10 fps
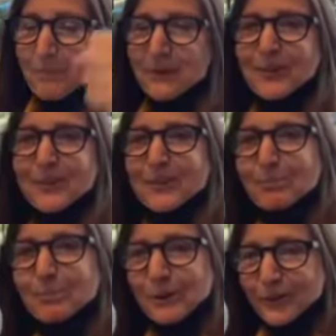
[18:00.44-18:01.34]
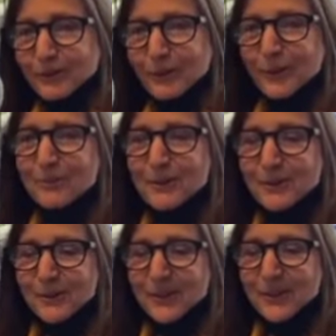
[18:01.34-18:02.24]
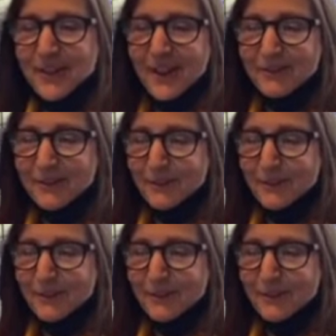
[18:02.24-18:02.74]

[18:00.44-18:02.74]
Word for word: into this blissful communion in heaven